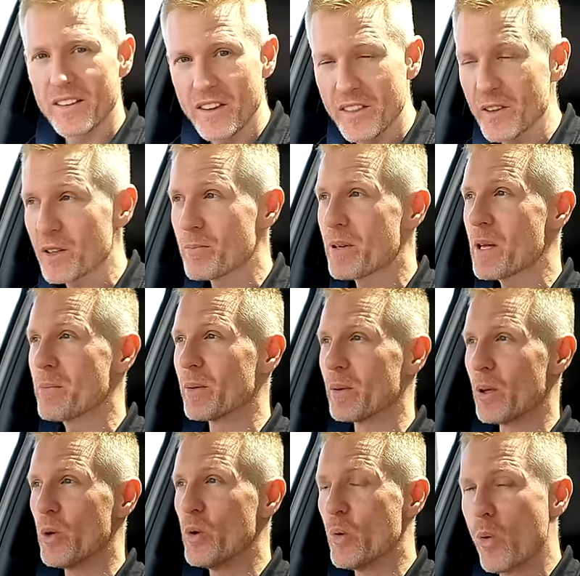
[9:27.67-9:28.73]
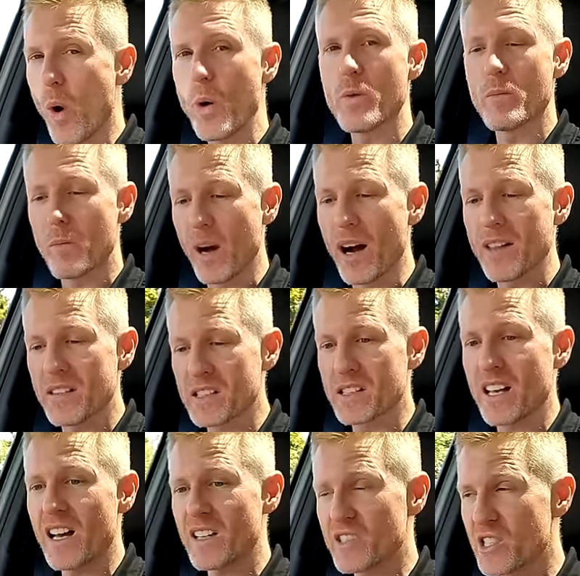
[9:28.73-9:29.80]
that there are people who won't buy
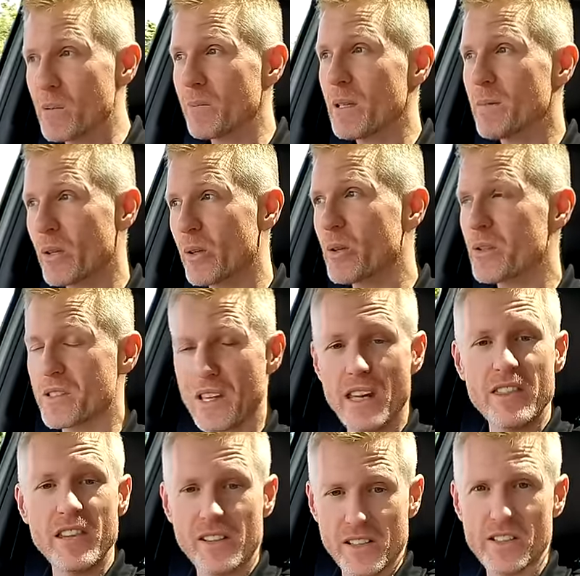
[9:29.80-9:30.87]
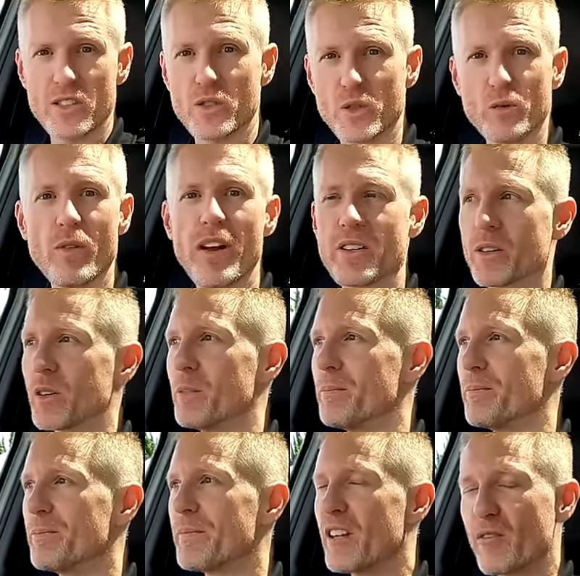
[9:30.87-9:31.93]
this car simply because they think this is too radical.
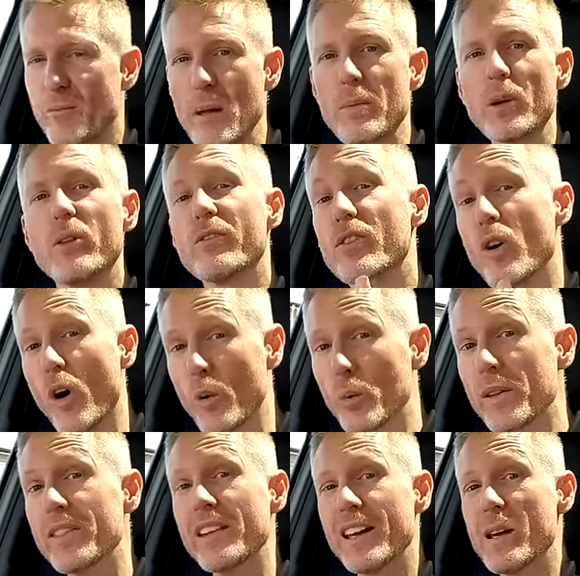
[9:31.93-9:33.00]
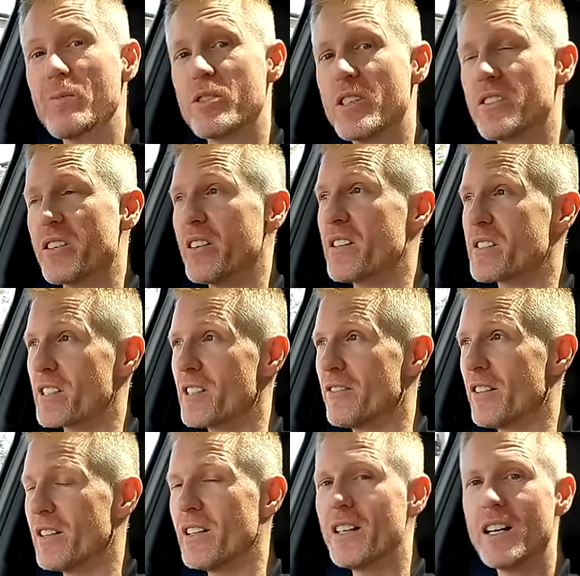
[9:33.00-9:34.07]
There are people who've gone with the MG ZS
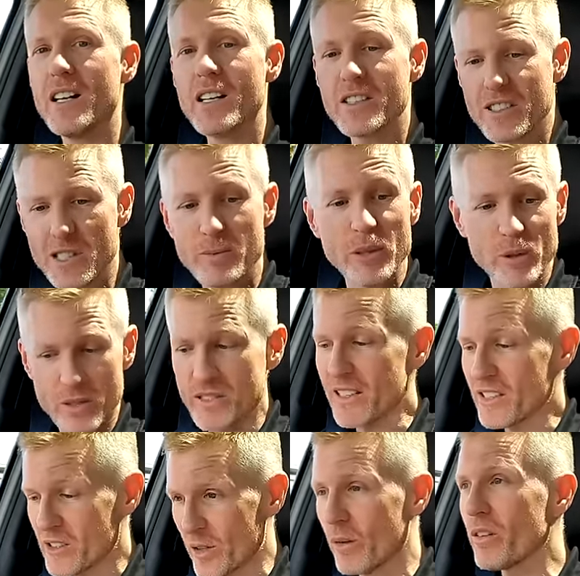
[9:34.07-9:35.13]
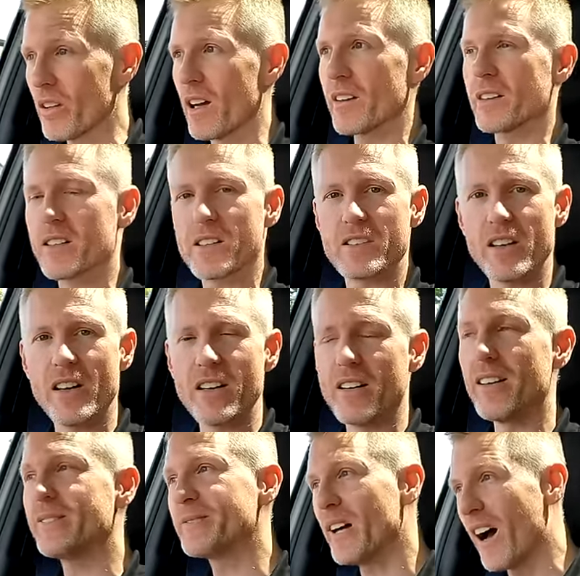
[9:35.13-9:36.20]
EV just because they don't like the
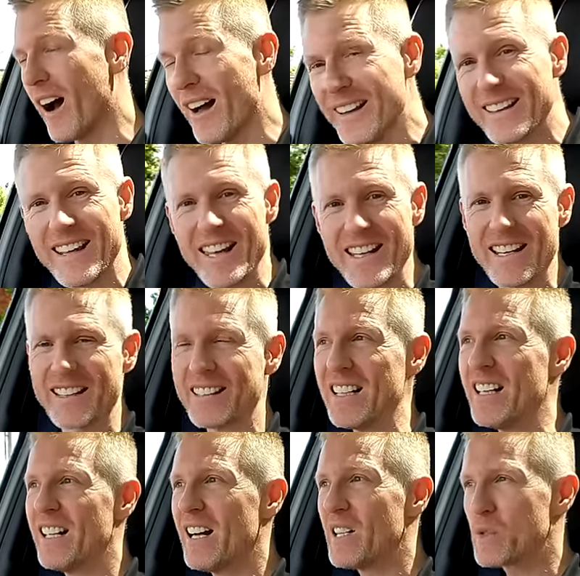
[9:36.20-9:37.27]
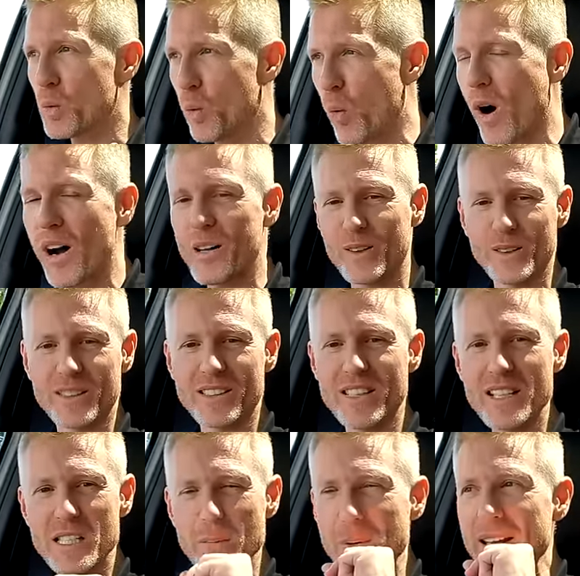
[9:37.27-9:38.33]
design. And I get it. It's
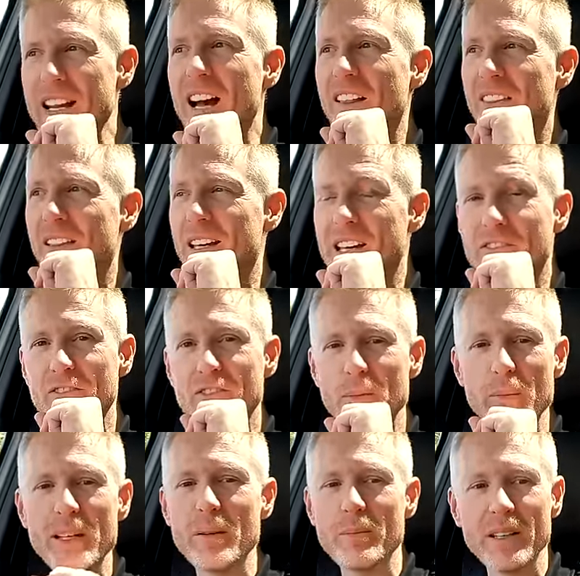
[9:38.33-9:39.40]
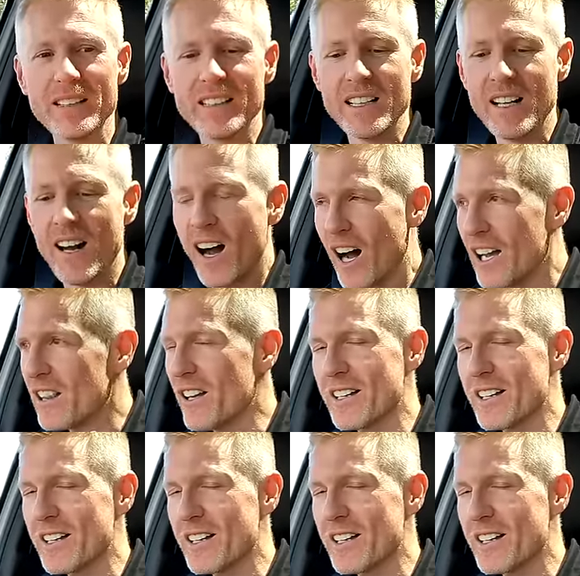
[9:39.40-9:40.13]
wild. It's a bit out there even for me, but I